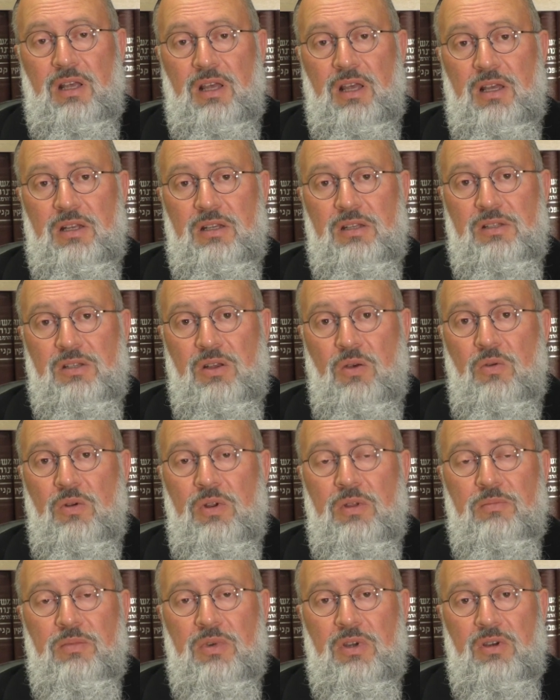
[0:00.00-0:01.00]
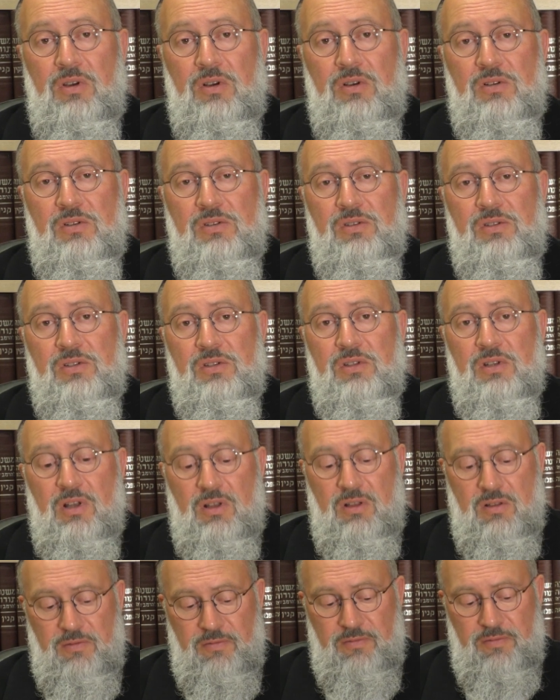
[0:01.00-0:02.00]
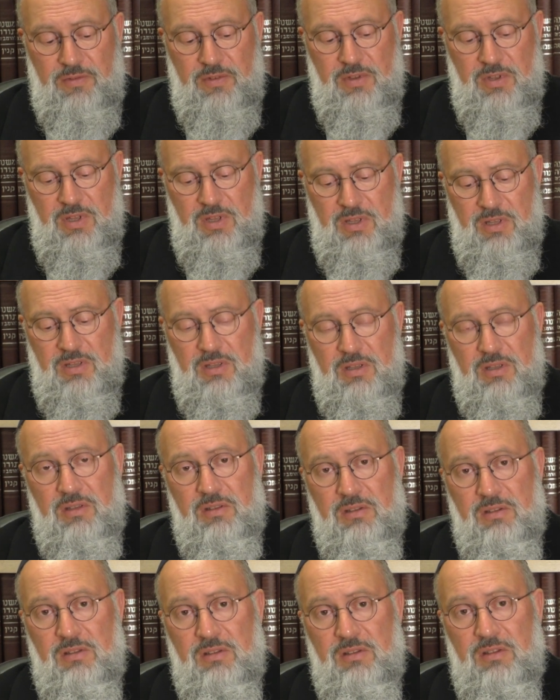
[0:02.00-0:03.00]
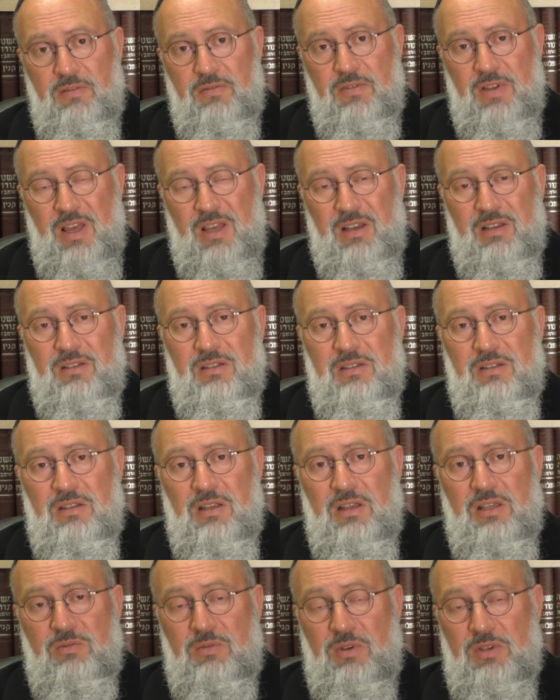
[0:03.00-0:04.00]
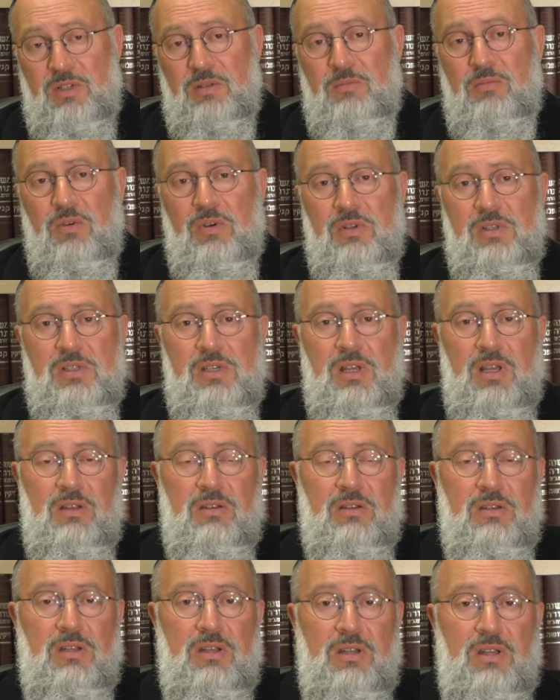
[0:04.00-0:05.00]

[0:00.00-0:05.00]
And it is only because of uh, the fact, as Rashi points out,